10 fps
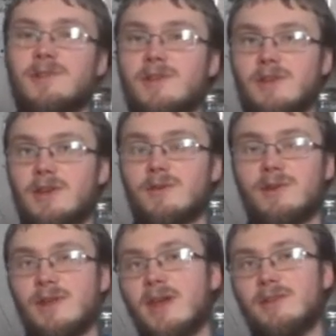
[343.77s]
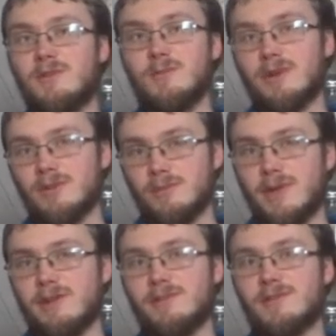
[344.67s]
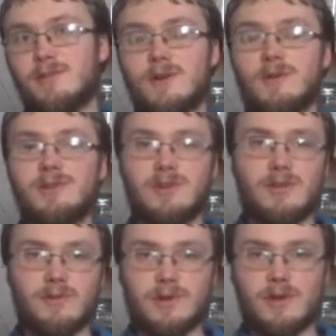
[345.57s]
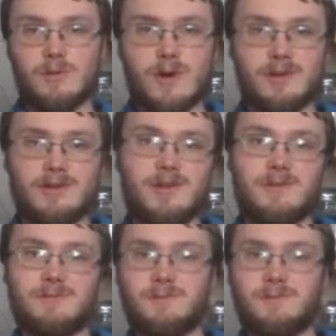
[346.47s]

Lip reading: they think it would take too much space to grow a significant quantity.